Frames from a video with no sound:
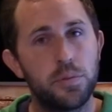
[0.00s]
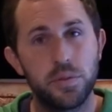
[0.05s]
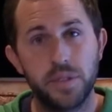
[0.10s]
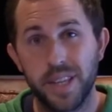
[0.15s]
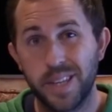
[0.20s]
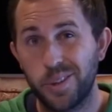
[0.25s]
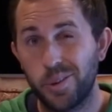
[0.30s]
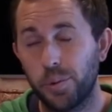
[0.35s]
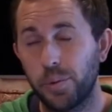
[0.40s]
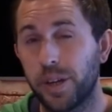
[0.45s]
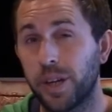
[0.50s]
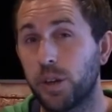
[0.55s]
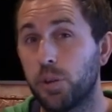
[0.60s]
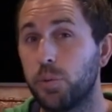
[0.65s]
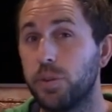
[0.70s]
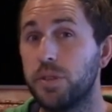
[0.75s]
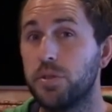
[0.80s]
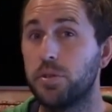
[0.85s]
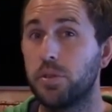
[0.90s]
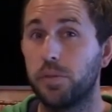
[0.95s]
do is they don't
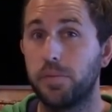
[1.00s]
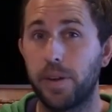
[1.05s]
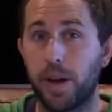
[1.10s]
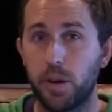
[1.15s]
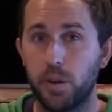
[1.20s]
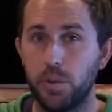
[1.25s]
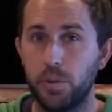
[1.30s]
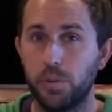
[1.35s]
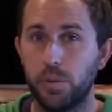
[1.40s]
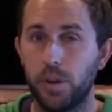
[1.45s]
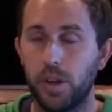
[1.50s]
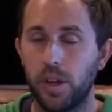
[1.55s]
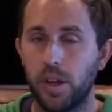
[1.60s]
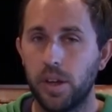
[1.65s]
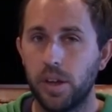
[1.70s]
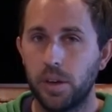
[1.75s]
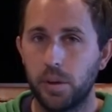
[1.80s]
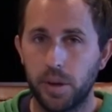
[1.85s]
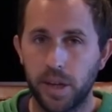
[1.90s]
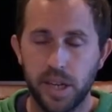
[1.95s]
increase their value,
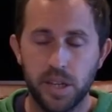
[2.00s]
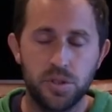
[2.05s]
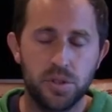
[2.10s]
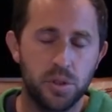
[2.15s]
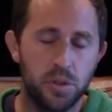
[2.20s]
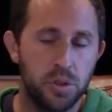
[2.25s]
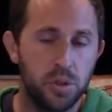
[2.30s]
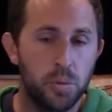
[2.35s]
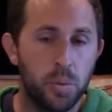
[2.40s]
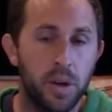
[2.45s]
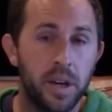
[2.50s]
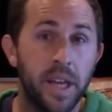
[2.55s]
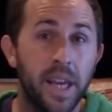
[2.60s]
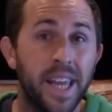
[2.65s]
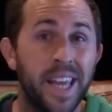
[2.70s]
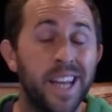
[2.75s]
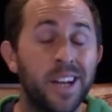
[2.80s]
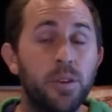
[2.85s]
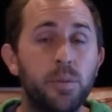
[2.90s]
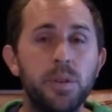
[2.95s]
right? So you want
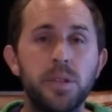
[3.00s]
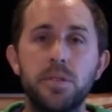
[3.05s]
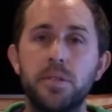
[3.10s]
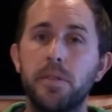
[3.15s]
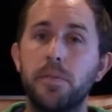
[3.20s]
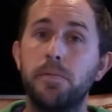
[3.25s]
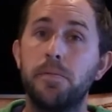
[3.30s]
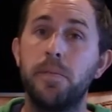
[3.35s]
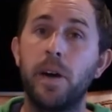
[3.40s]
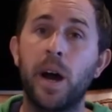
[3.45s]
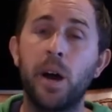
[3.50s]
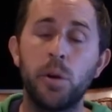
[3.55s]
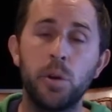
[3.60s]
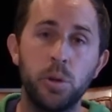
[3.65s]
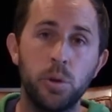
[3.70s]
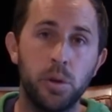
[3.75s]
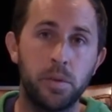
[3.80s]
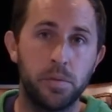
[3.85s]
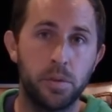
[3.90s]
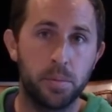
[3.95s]
to increase the
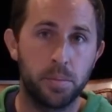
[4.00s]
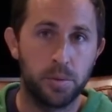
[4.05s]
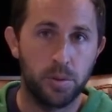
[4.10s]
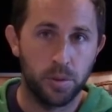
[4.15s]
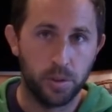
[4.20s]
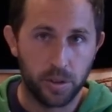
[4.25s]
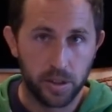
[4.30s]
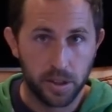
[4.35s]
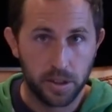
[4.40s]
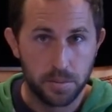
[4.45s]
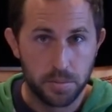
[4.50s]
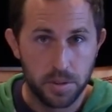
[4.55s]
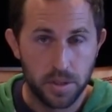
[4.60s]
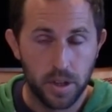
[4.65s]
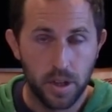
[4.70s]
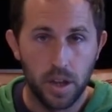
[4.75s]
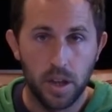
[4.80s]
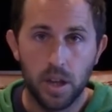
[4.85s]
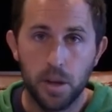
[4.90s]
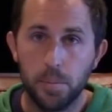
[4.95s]
value of your programs
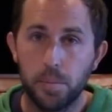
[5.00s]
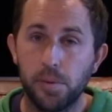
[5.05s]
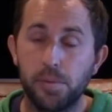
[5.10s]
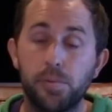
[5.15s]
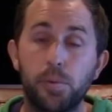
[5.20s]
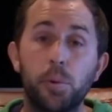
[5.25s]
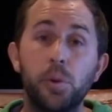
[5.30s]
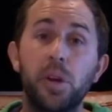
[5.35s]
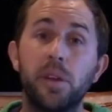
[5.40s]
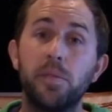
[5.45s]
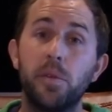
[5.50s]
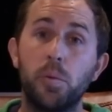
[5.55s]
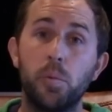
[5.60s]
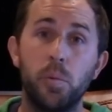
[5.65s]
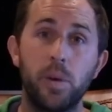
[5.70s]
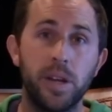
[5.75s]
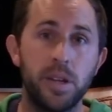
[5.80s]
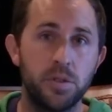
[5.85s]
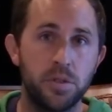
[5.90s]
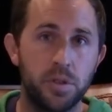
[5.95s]
before you ever
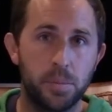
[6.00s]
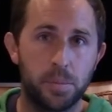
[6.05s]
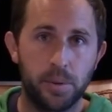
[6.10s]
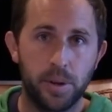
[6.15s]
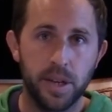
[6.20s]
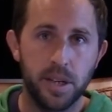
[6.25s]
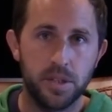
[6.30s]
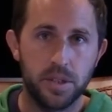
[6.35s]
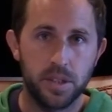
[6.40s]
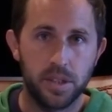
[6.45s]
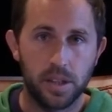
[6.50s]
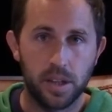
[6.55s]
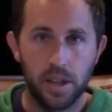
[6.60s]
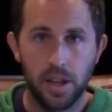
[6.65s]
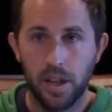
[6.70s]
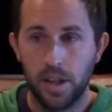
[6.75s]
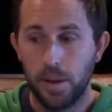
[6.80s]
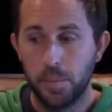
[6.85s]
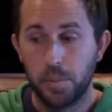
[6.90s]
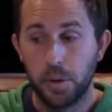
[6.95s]
raise your pricing.
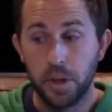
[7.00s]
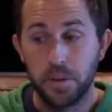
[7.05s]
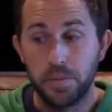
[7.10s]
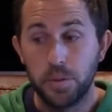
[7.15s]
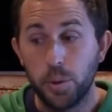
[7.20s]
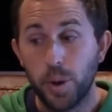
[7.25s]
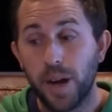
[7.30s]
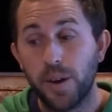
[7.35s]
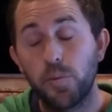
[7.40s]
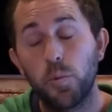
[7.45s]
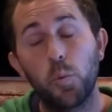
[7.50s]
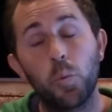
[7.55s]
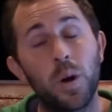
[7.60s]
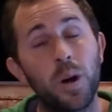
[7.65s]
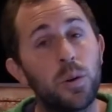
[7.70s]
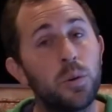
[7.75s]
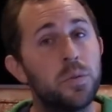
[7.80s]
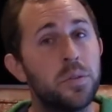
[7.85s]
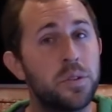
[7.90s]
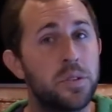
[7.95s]
But if you have
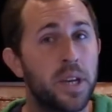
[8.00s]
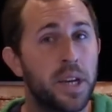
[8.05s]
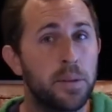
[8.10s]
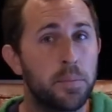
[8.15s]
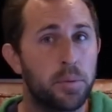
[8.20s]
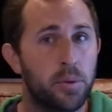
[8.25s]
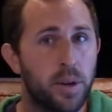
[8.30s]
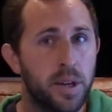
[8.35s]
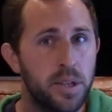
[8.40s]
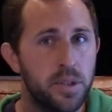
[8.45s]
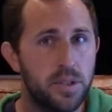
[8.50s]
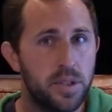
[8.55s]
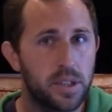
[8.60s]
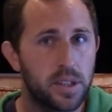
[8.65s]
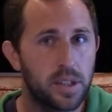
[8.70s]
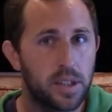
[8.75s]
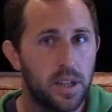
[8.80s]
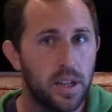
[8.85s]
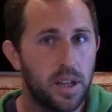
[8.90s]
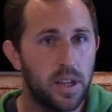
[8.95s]
well-designed
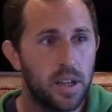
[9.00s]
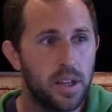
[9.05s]
pricing,